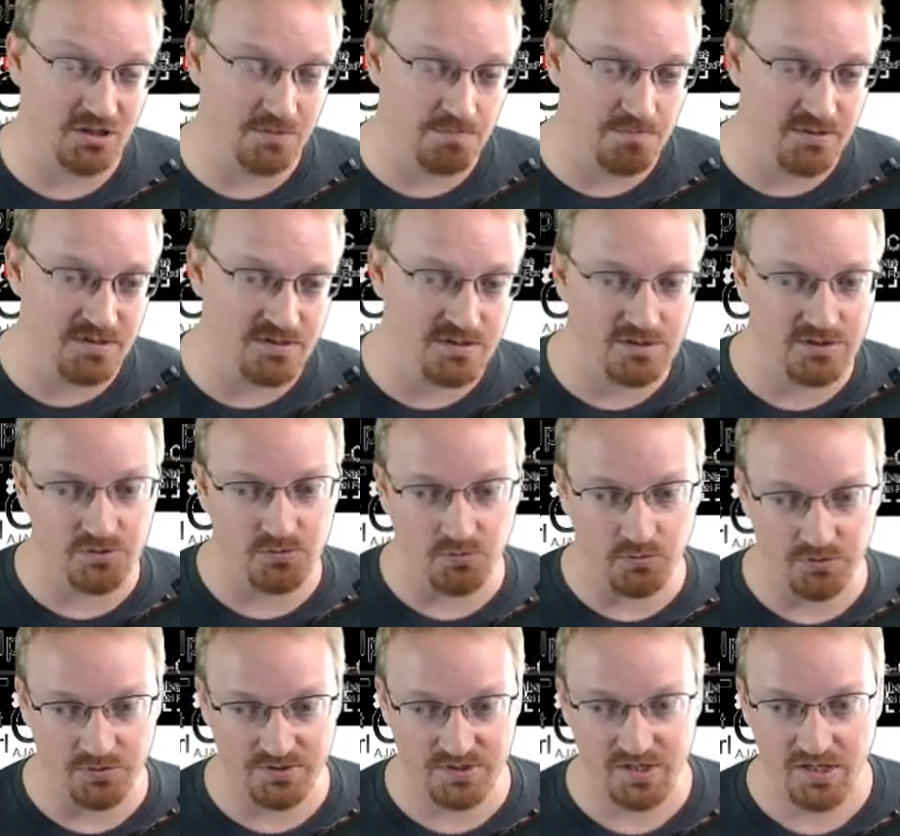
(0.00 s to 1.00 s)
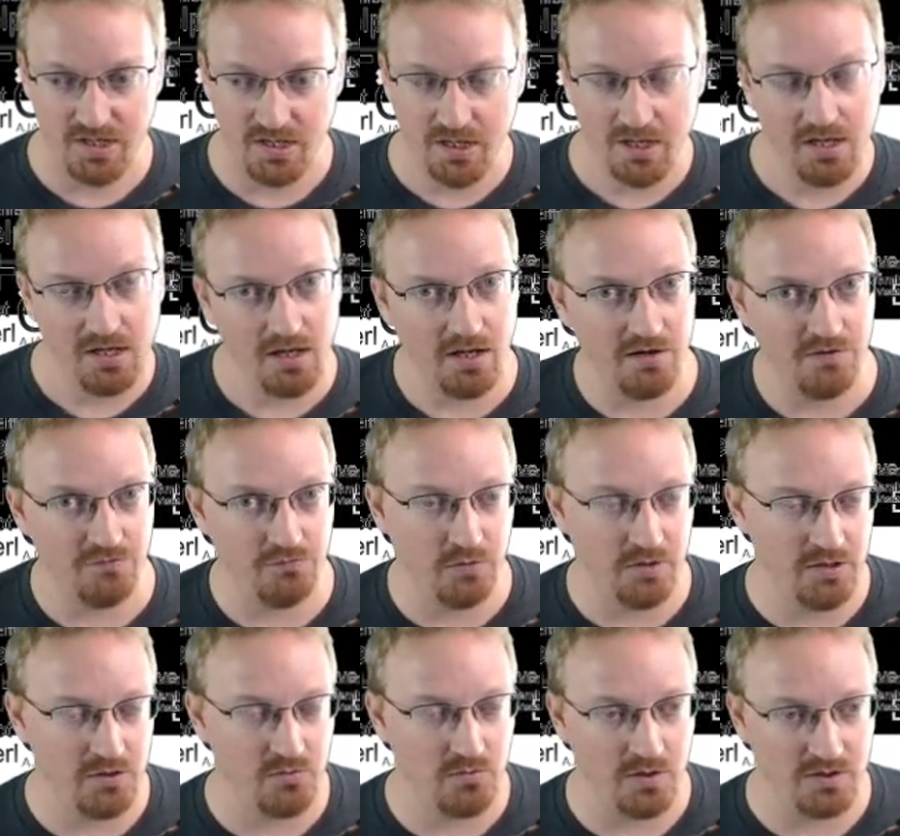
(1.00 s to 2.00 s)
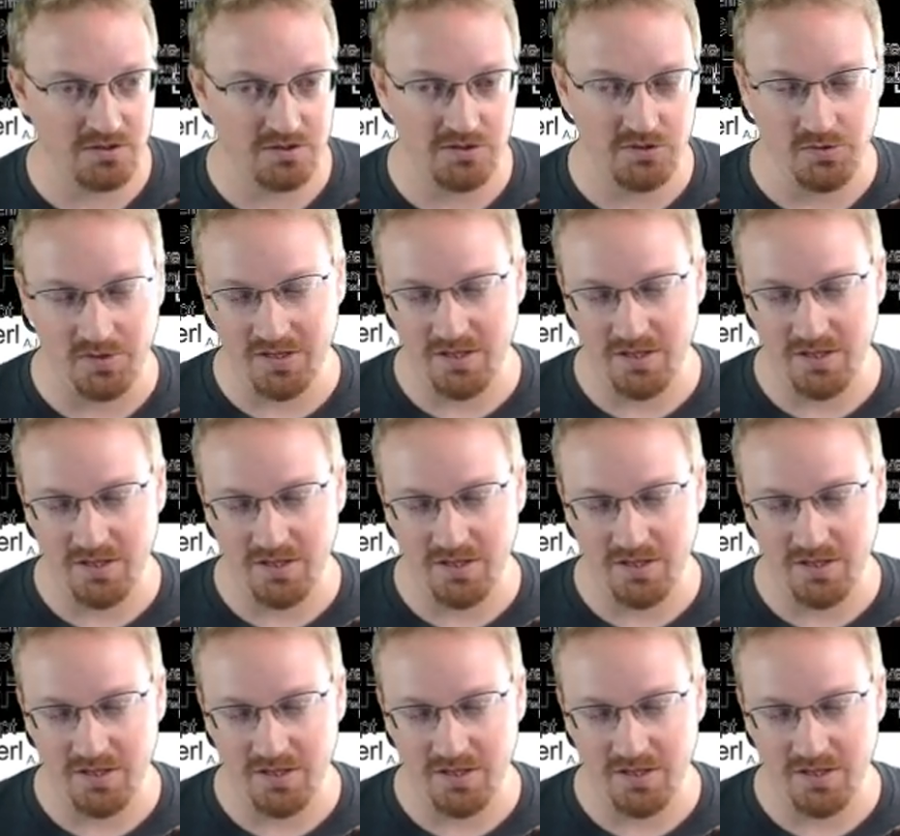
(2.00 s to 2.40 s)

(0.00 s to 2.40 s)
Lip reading: the business rules of what you want to do.